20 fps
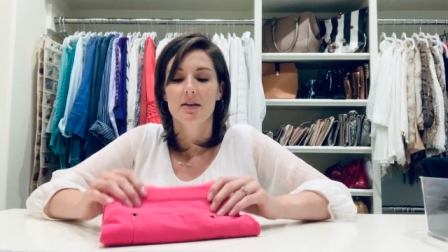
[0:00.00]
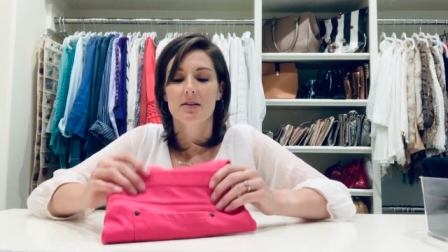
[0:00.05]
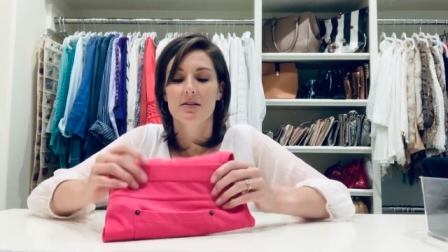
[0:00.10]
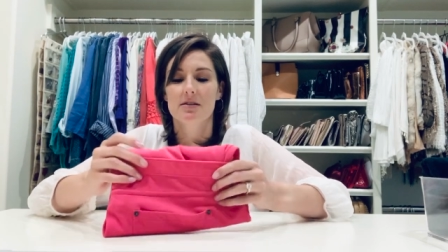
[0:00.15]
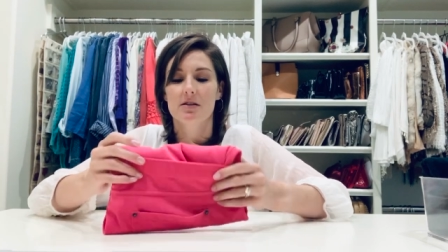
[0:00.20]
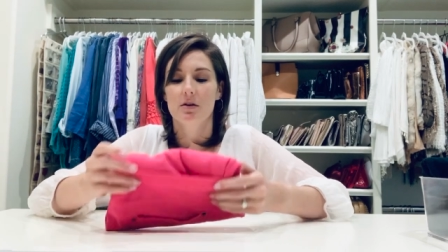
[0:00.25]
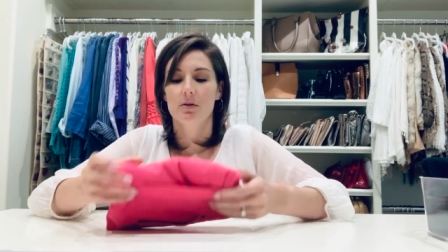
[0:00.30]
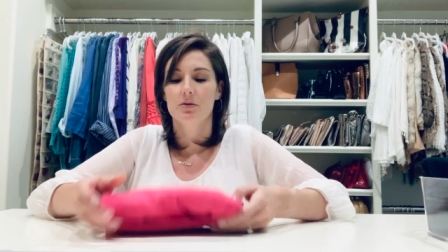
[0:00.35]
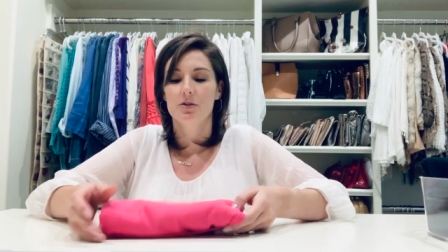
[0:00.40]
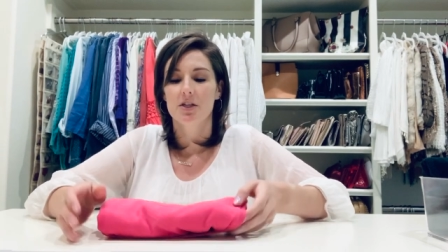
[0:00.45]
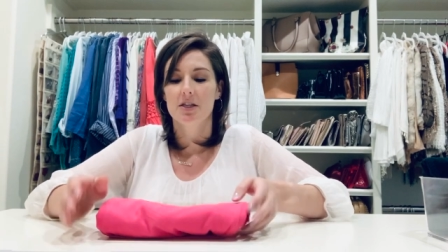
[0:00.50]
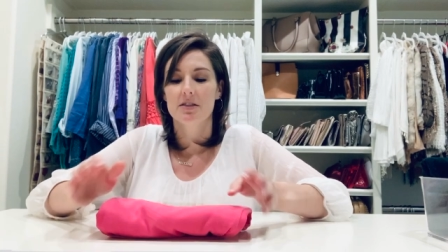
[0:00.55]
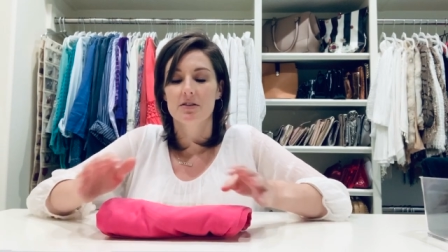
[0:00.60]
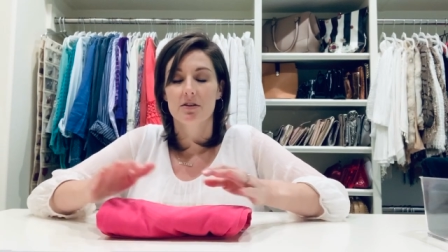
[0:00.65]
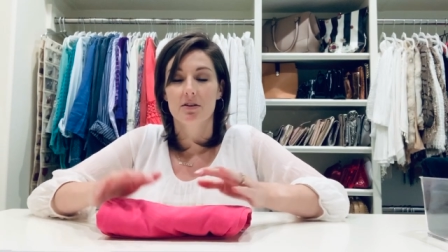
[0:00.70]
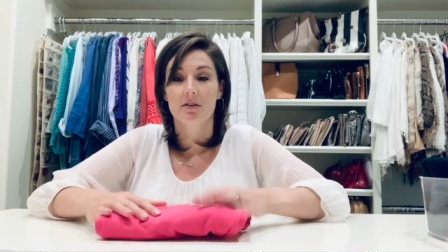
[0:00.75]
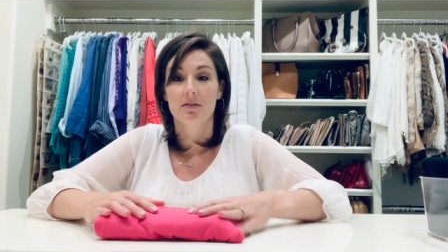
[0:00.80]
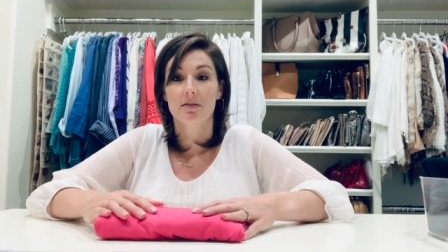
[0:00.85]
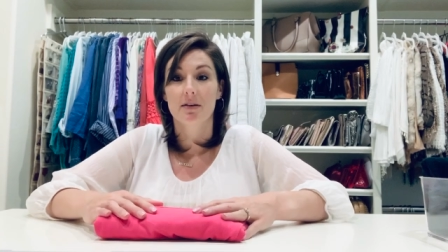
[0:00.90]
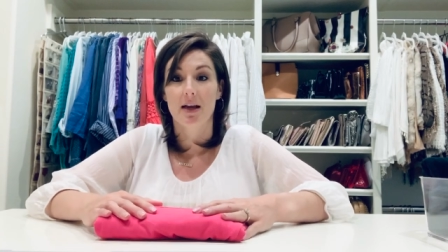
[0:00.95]
So jeans
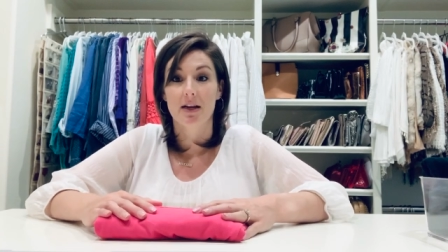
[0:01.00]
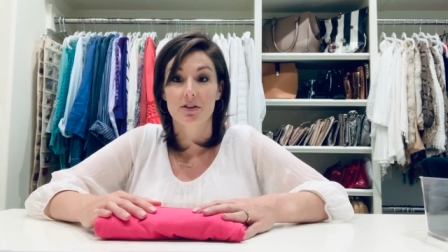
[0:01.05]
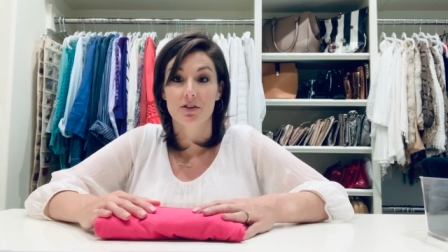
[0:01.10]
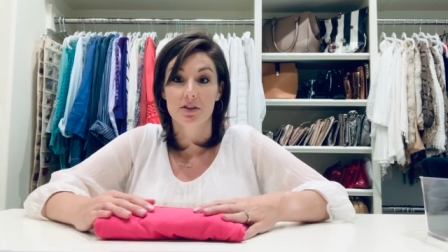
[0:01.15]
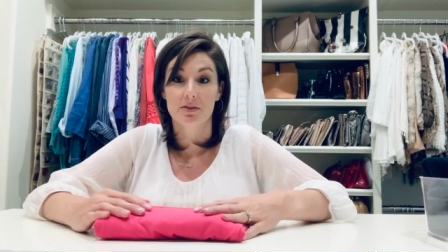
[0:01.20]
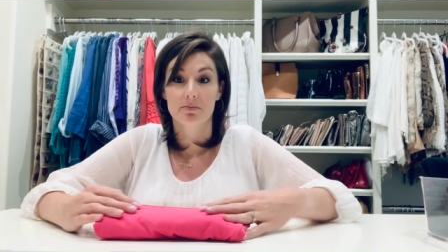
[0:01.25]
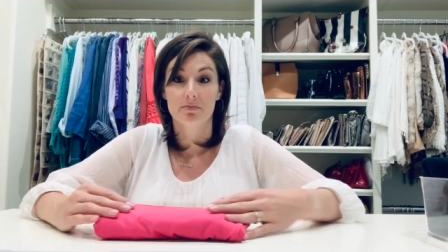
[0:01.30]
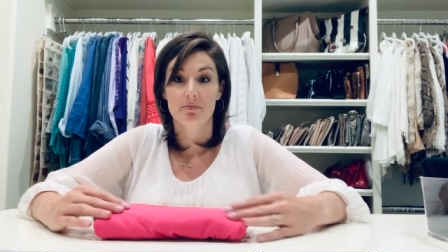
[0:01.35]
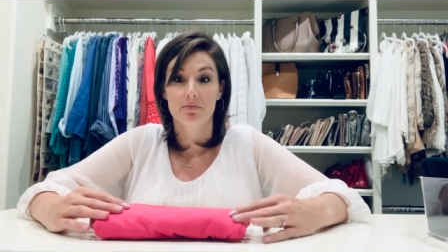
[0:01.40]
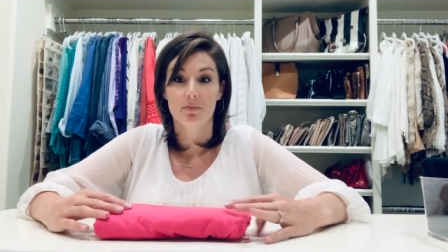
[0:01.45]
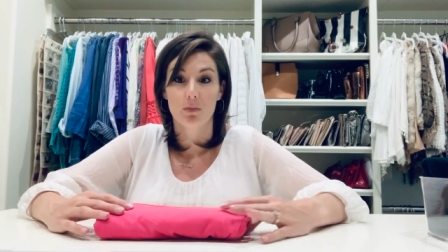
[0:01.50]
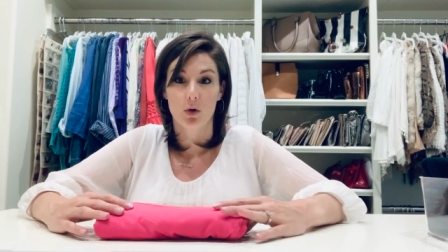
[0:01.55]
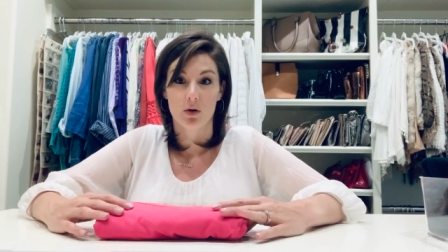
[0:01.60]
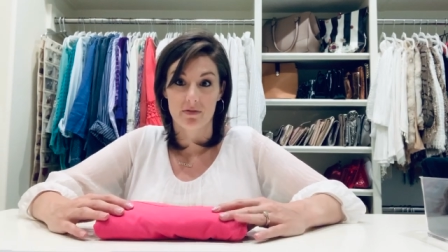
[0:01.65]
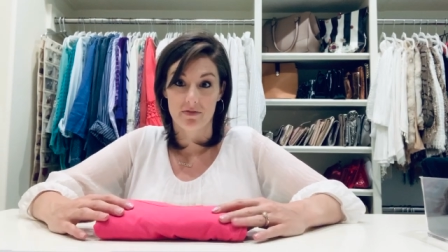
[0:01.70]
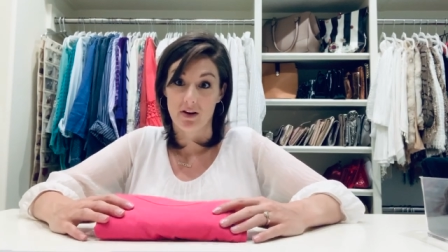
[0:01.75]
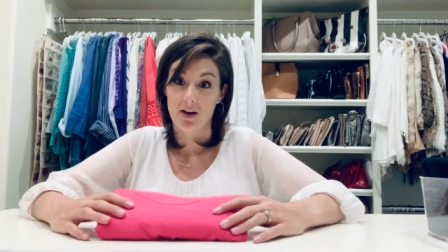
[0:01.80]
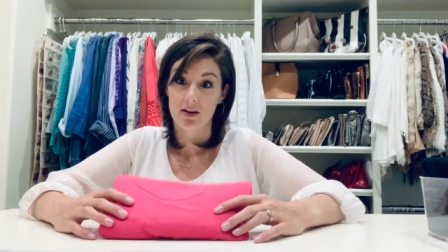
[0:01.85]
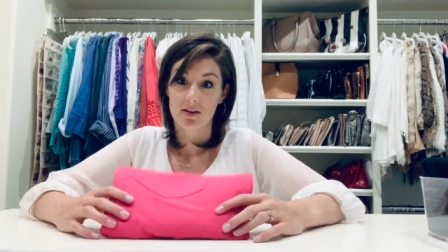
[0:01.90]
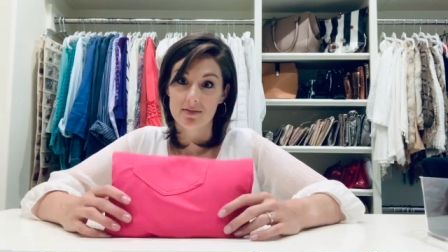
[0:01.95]
are actually more
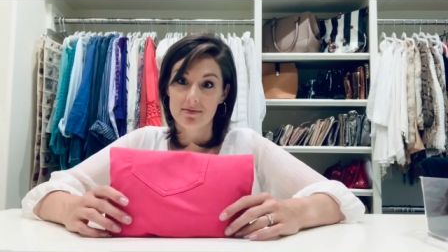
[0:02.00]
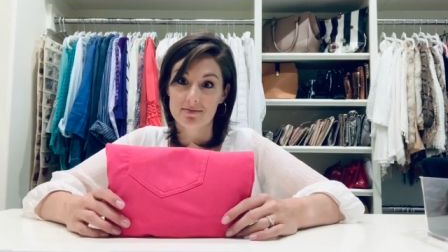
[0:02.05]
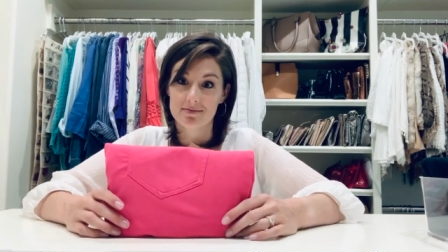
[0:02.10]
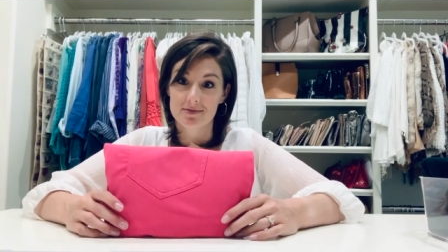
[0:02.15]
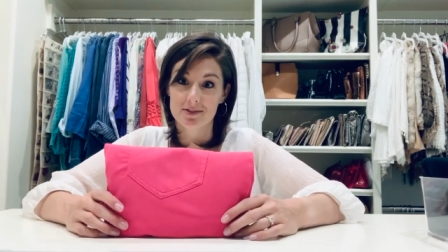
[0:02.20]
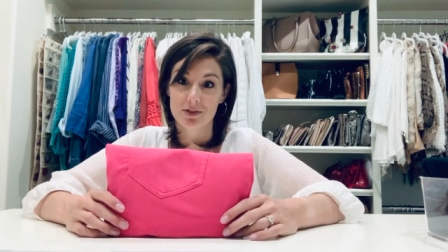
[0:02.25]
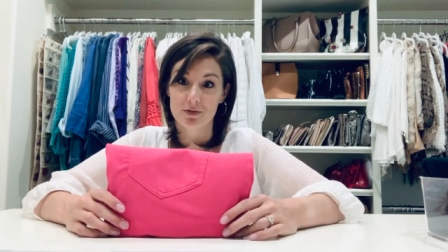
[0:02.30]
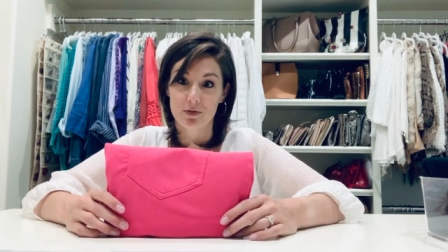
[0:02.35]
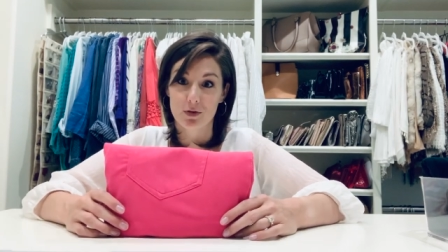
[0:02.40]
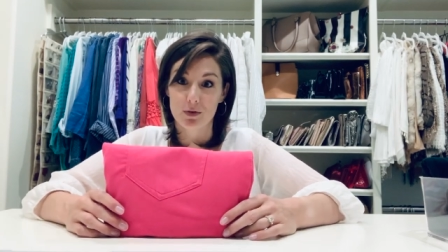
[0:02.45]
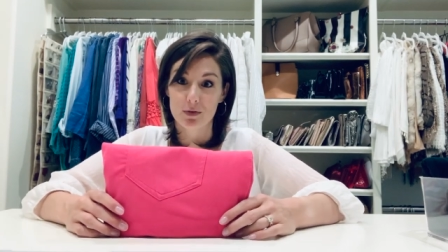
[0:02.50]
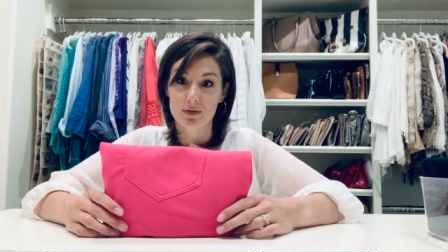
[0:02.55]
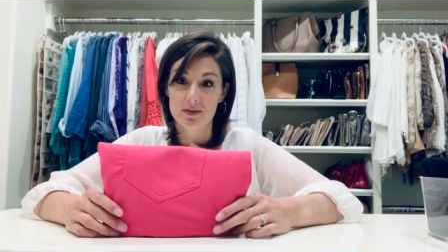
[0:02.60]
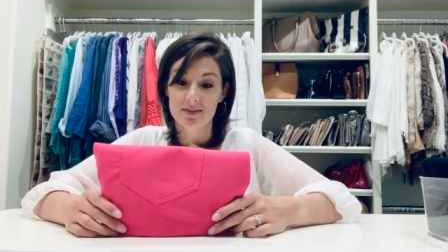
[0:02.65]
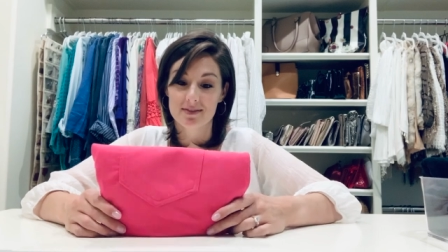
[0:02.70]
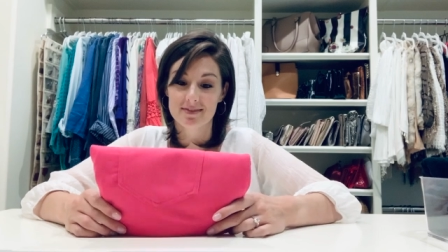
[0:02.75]
fun to fold.